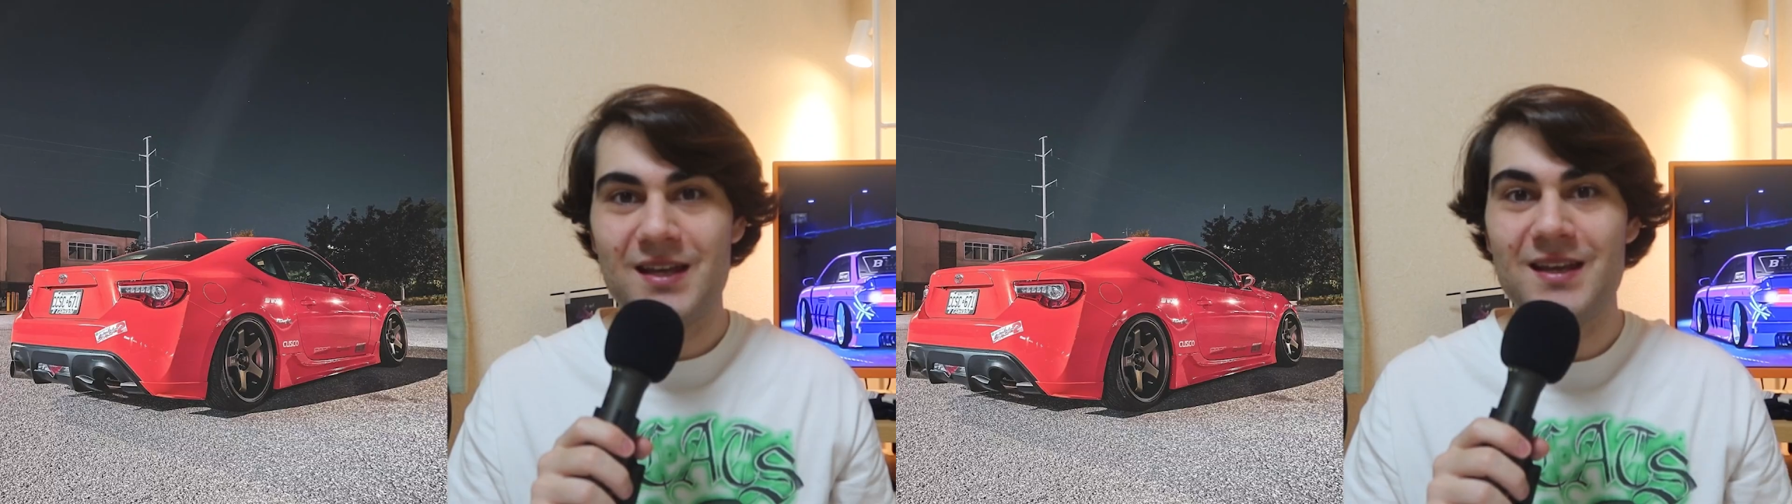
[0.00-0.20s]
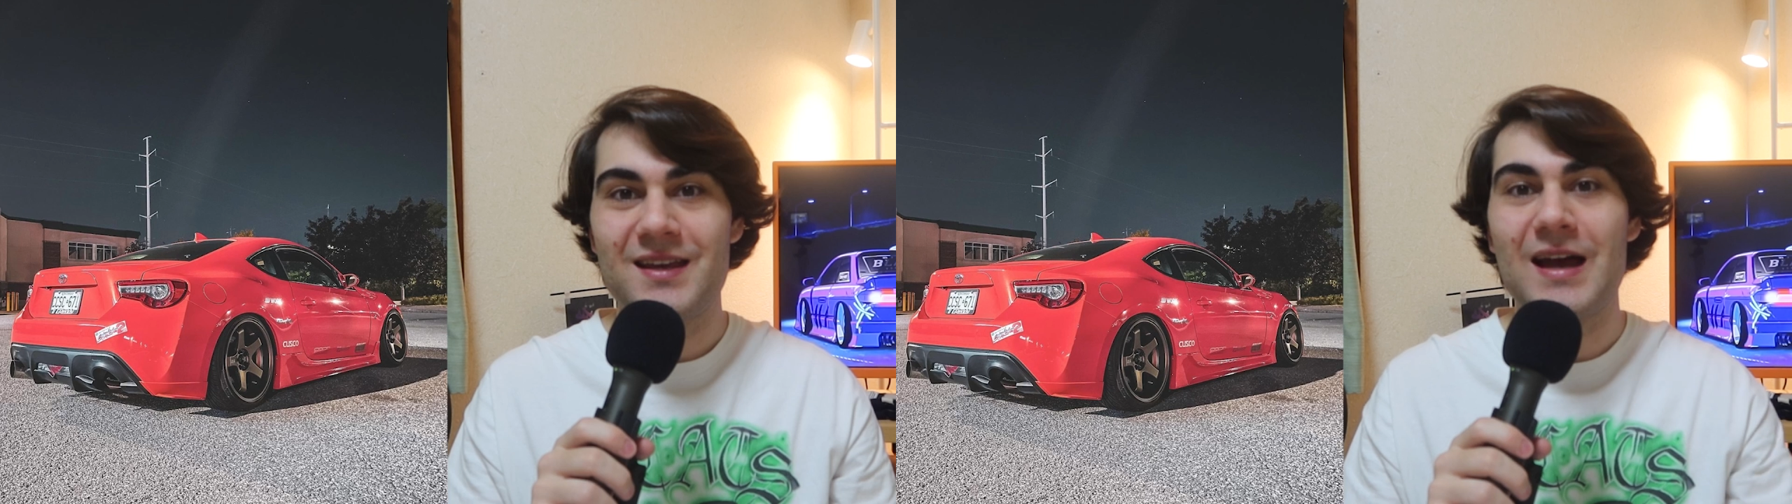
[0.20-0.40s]

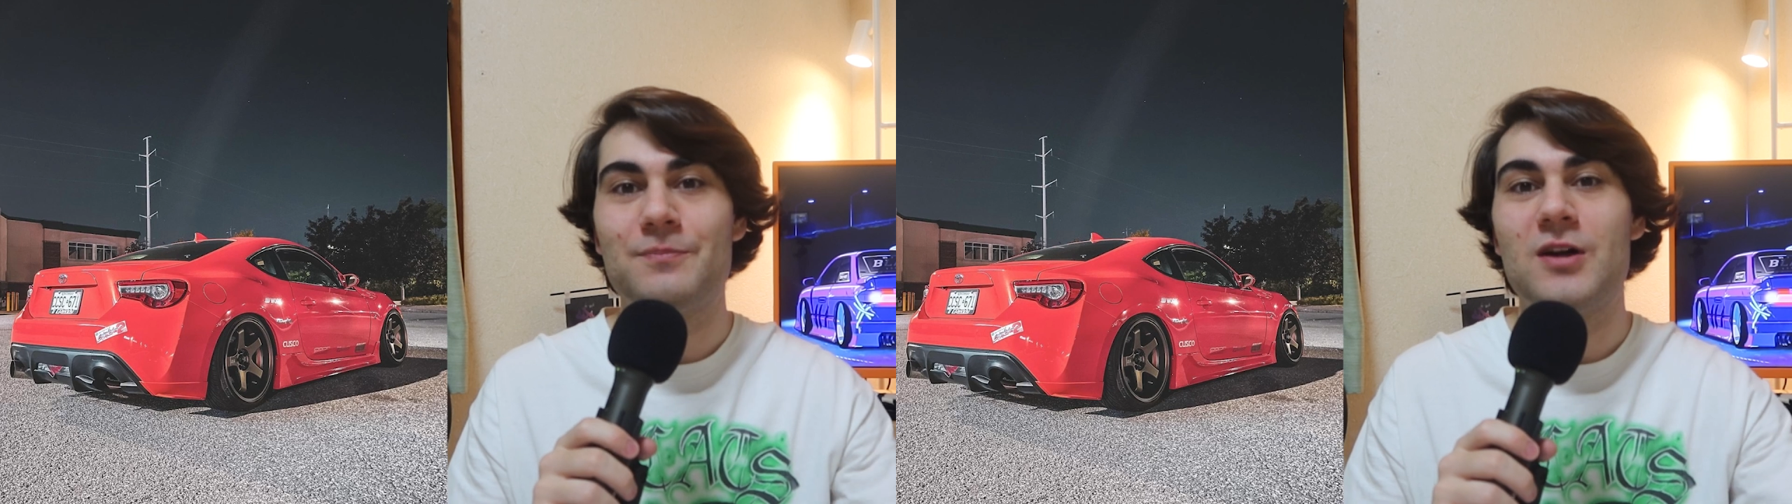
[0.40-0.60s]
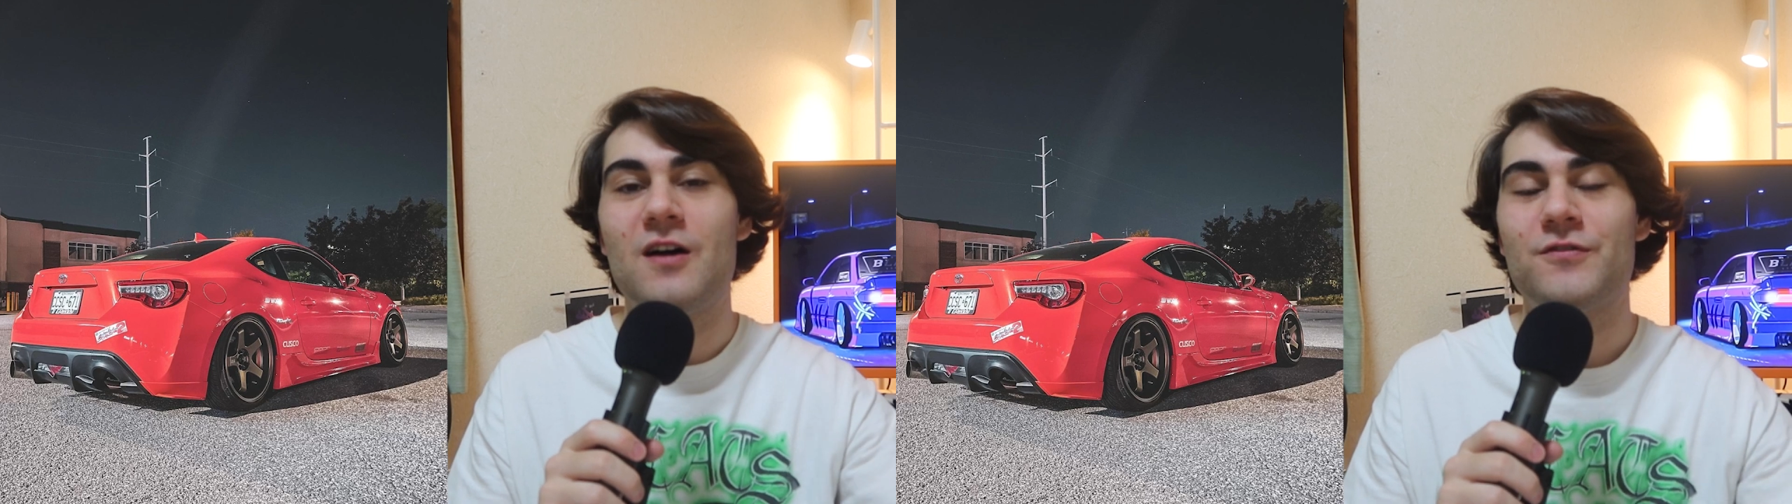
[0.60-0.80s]
He
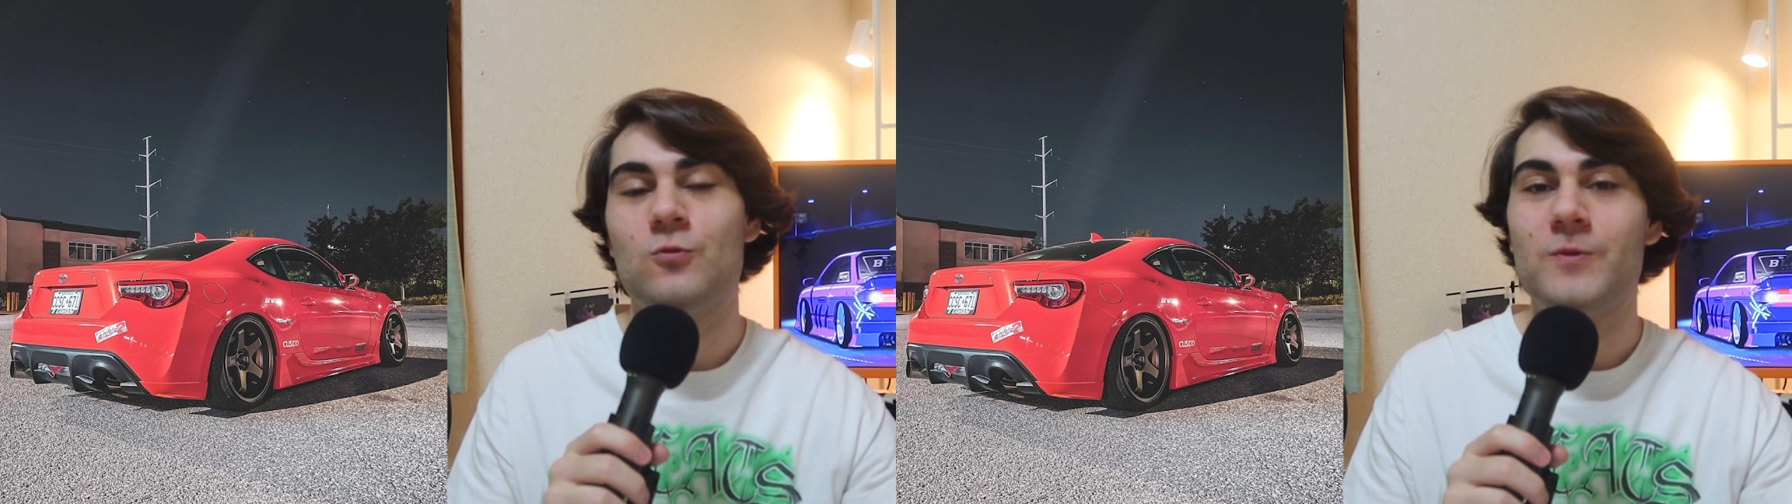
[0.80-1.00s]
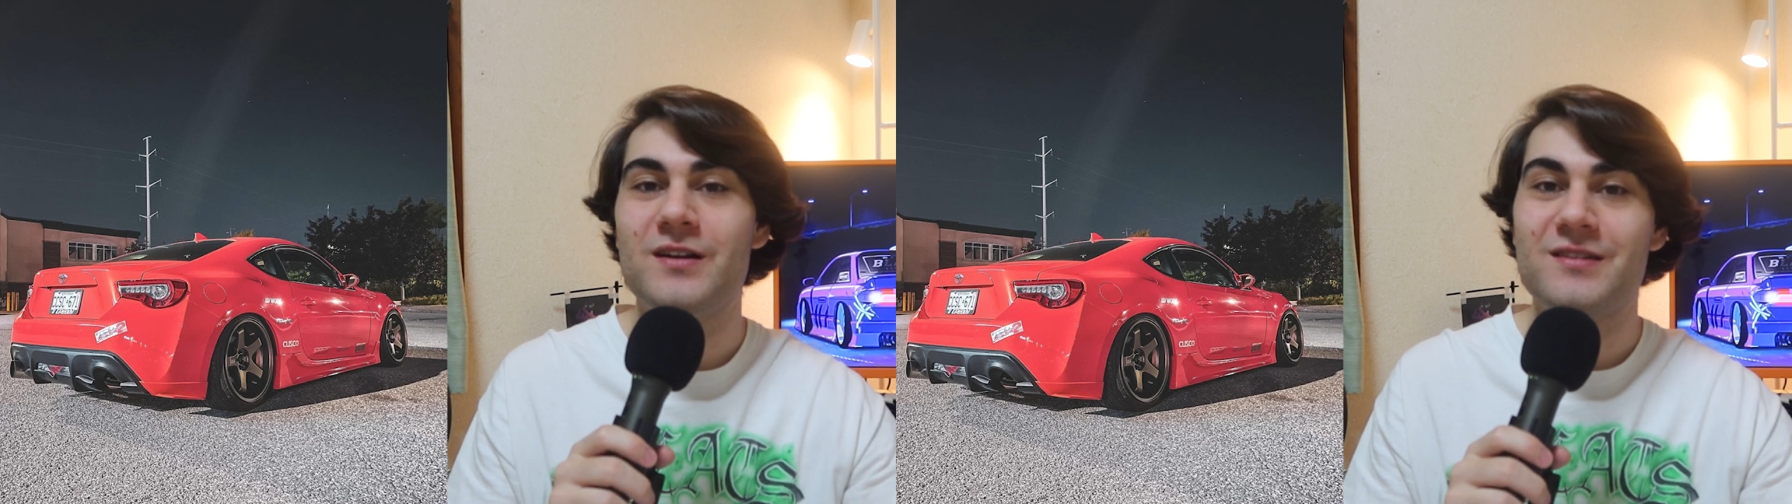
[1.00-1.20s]
capped off the
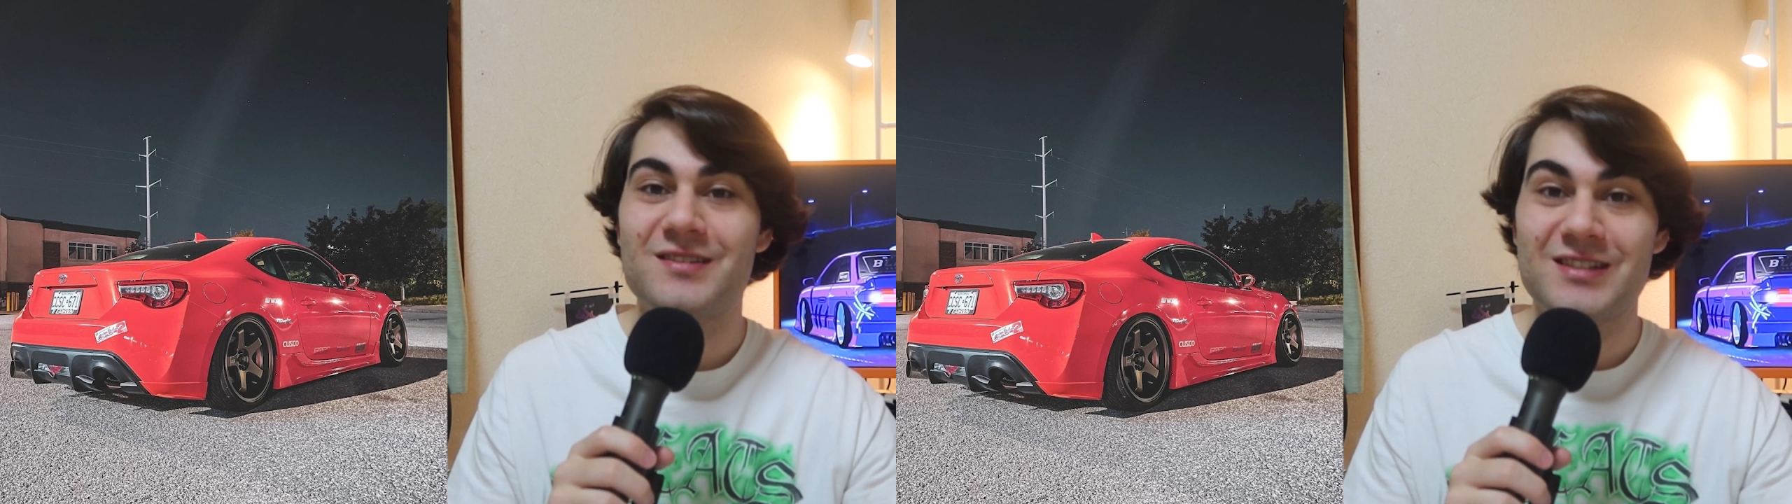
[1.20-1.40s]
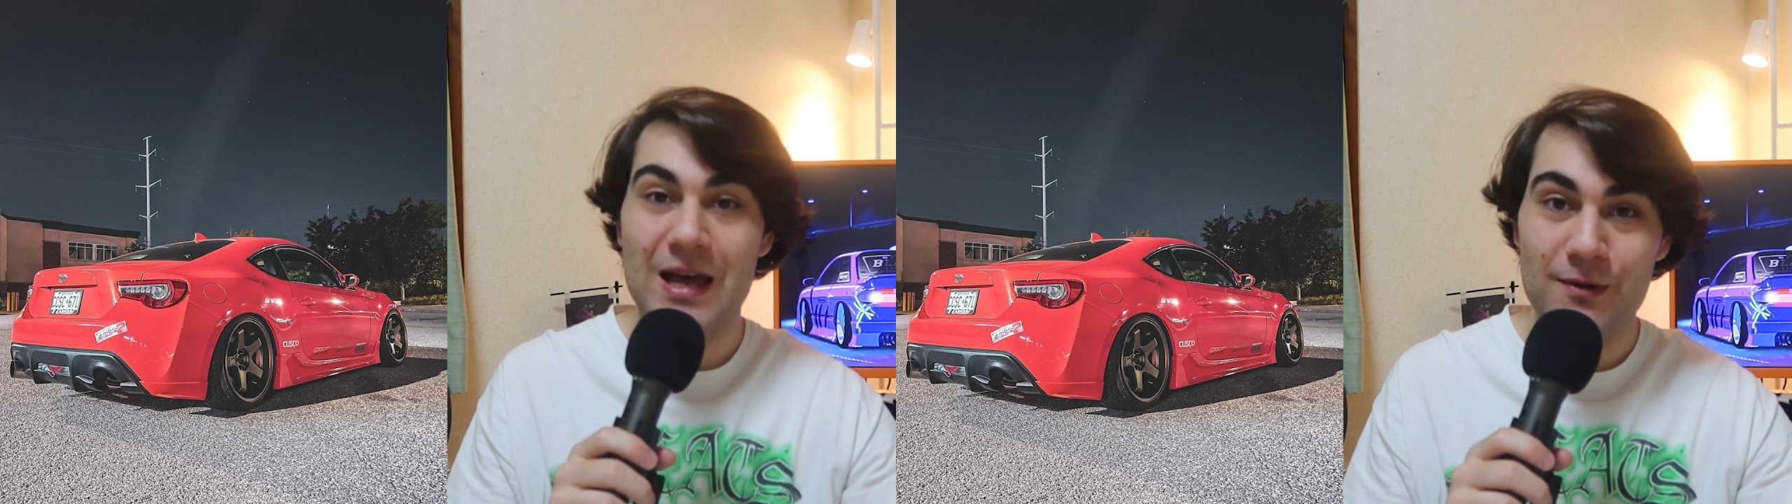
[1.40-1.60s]
rear of the
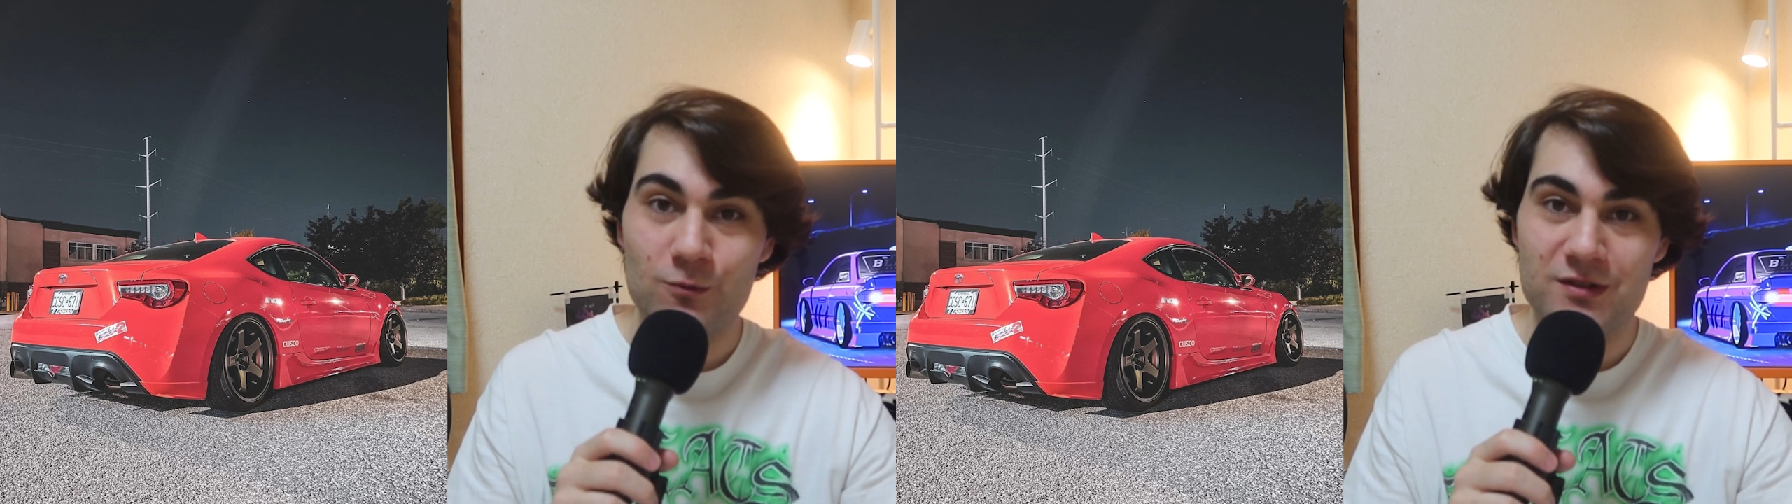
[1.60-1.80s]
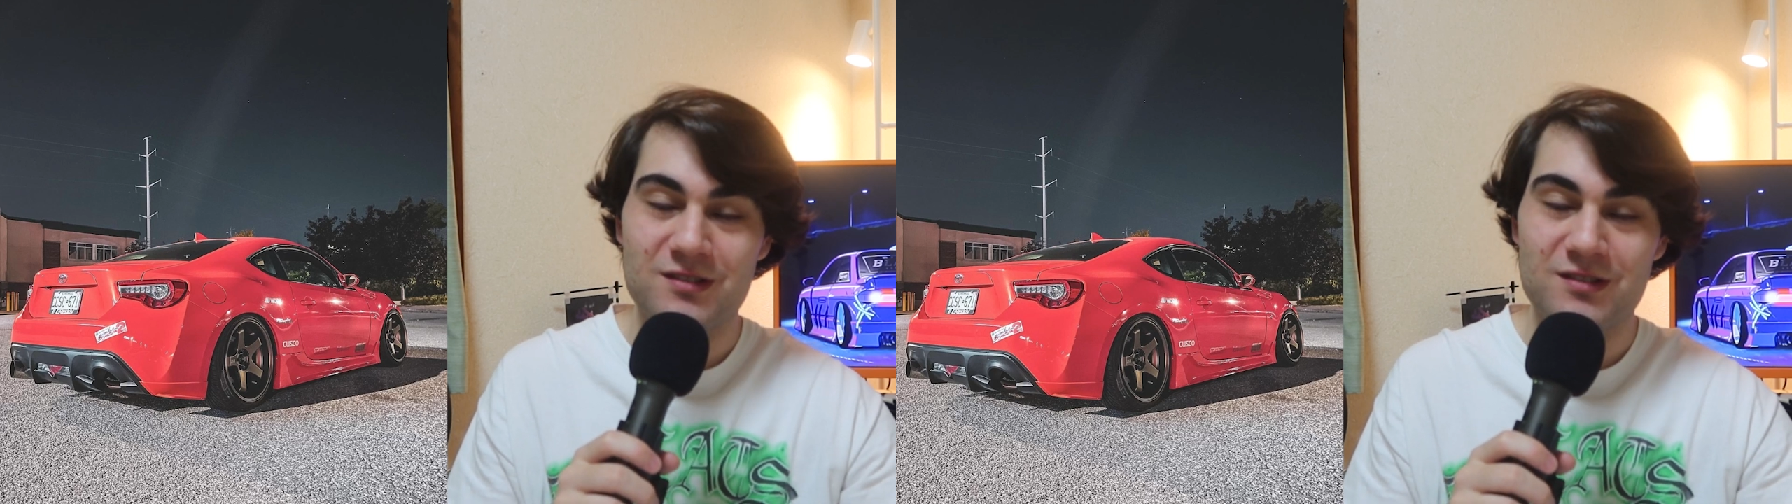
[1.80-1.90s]
Salmon with